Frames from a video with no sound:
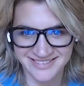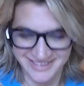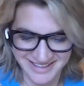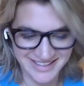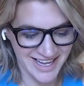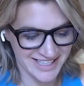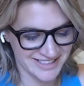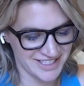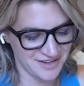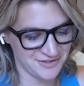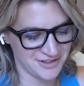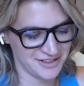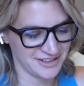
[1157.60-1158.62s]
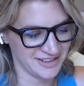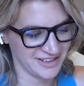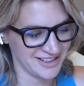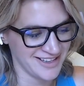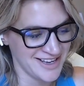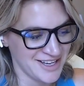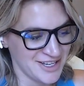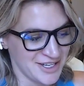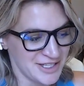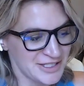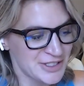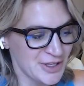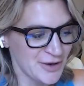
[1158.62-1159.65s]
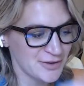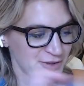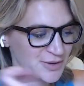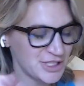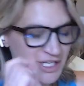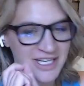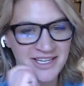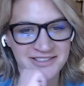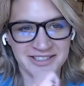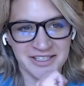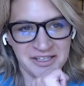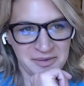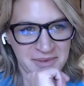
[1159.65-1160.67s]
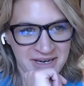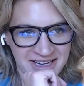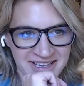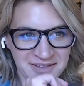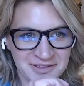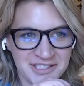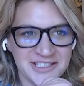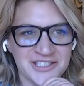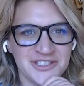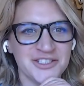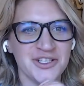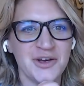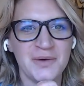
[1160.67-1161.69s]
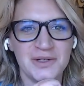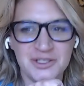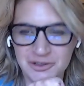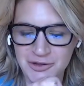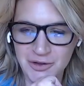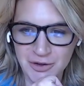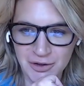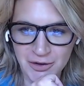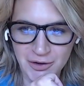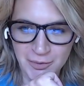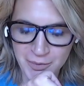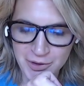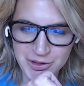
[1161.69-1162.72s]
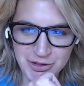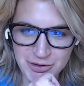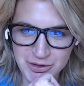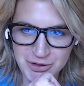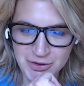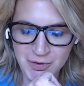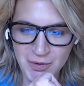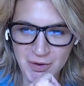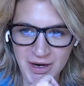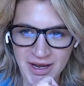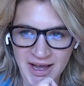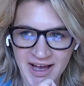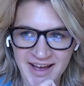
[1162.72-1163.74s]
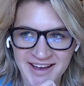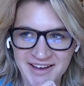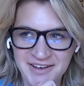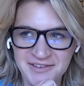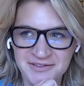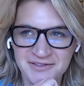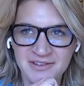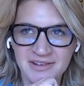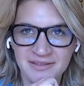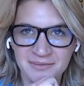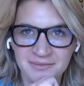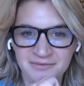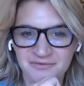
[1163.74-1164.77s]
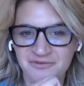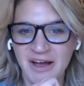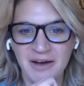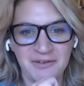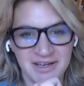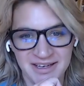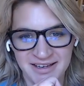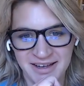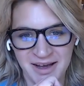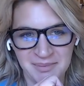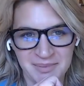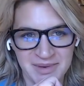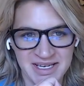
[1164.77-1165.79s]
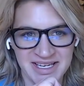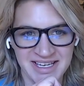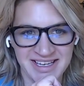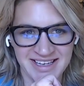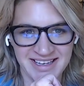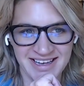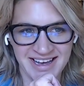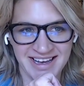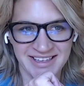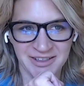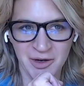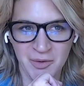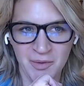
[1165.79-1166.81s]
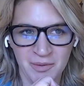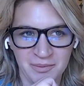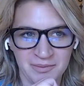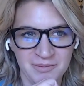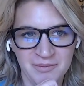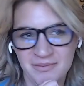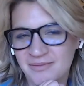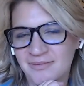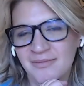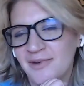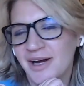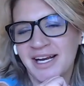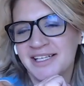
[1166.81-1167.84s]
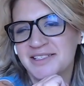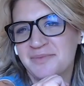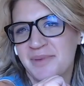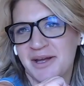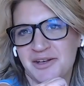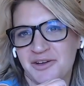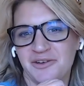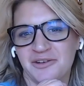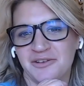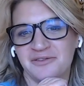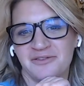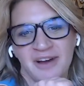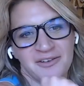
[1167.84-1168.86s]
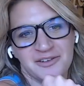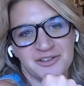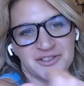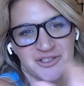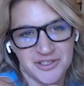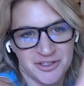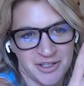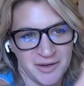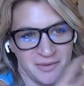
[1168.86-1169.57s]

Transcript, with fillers: Yes, definitely. So, switching gears a little bit, I'd love to just go into your own personal story of founding a company and what has been your founder's journey?